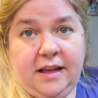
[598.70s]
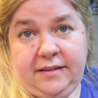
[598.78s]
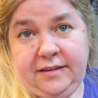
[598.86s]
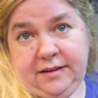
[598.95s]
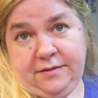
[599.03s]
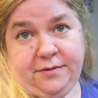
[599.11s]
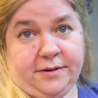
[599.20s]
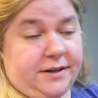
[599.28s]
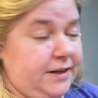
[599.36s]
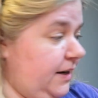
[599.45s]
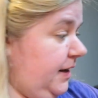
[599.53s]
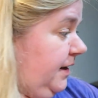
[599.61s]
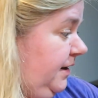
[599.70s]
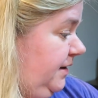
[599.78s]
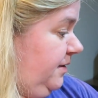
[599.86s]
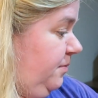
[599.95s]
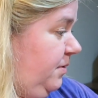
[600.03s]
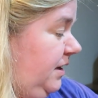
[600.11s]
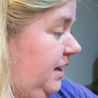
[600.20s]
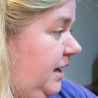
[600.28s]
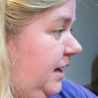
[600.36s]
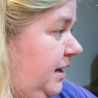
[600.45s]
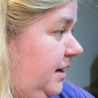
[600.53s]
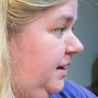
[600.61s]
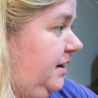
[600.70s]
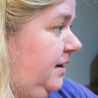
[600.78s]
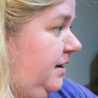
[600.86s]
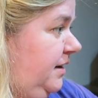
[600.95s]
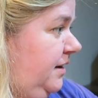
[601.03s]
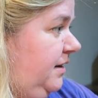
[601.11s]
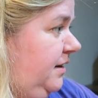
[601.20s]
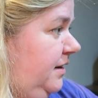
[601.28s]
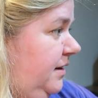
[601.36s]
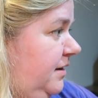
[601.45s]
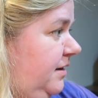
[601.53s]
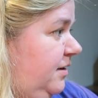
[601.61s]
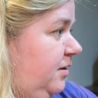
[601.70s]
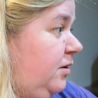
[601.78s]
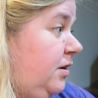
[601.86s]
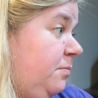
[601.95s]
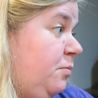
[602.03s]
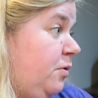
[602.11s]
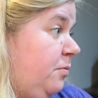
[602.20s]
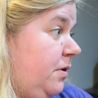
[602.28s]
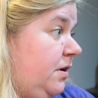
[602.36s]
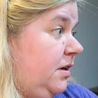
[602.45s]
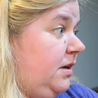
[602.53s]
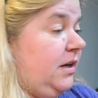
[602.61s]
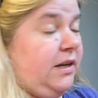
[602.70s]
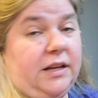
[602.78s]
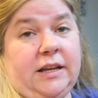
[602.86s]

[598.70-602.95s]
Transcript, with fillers: that's it for today. What a day. You did more work than I